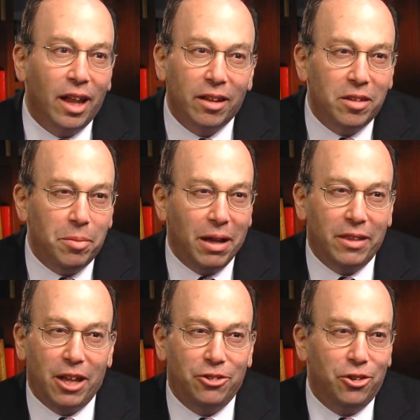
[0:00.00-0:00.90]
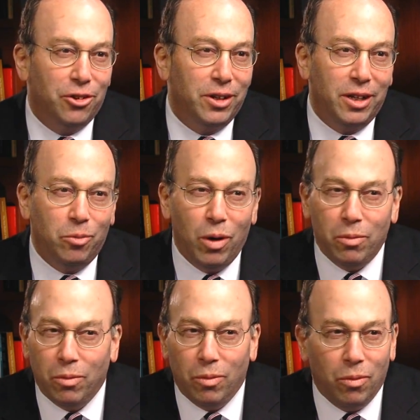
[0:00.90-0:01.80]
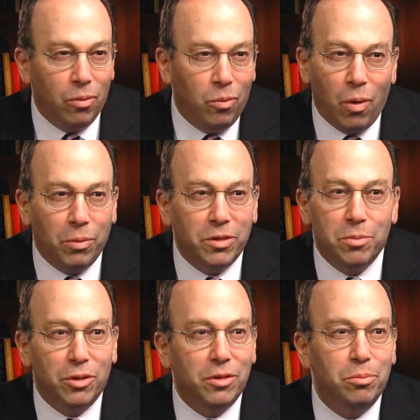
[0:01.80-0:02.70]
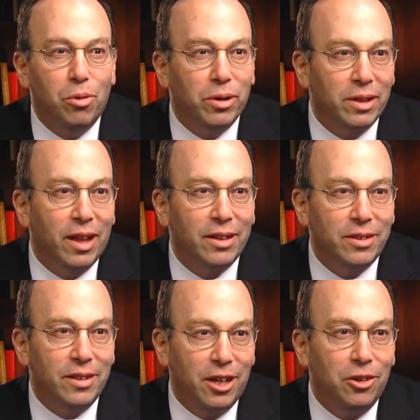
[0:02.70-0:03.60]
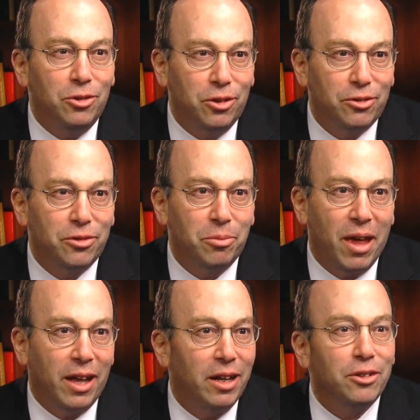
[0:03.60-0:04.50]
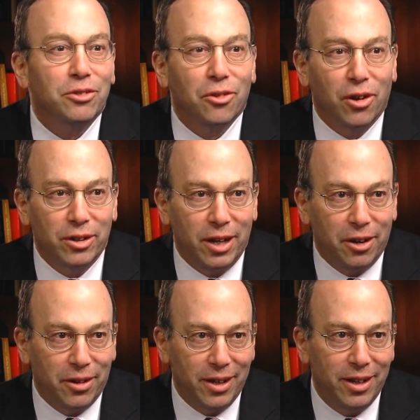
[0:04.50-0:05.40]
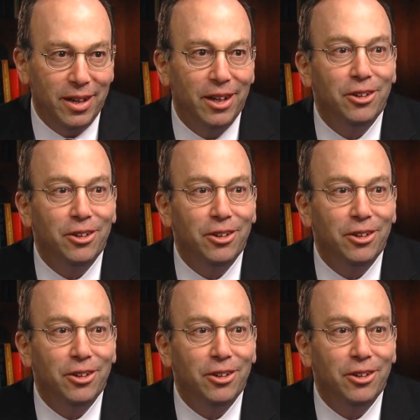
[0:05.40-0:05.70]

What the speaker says: Tell us about that journey. What was the most important lesson that you took from that extraordinary